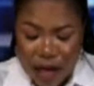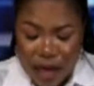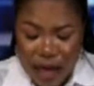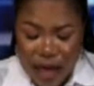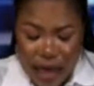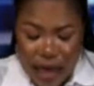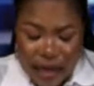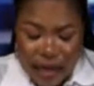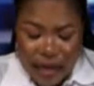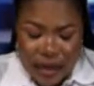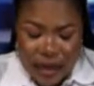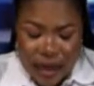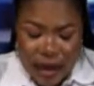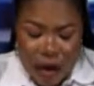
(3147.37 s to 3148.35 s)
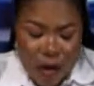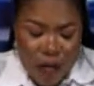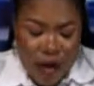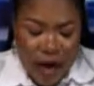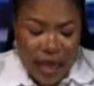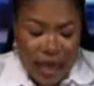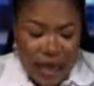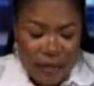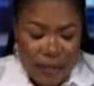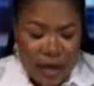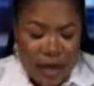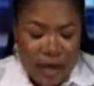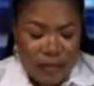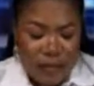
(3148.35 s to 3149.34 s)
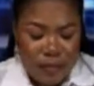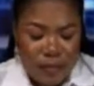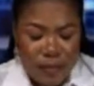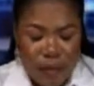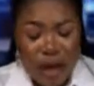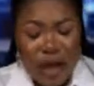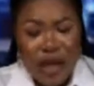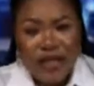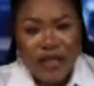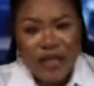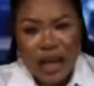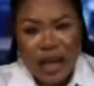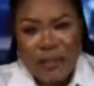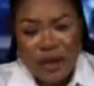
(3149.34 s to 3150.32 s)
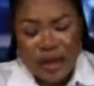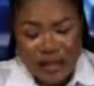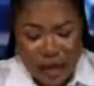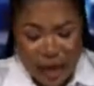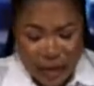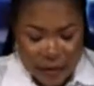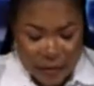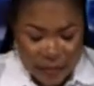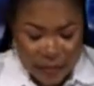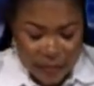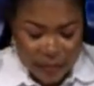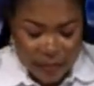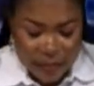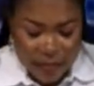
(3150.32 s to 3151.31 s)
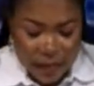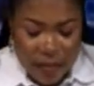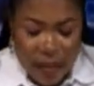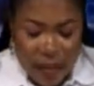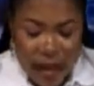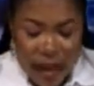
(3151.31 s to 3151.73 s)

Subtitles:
had already been punished in Britain by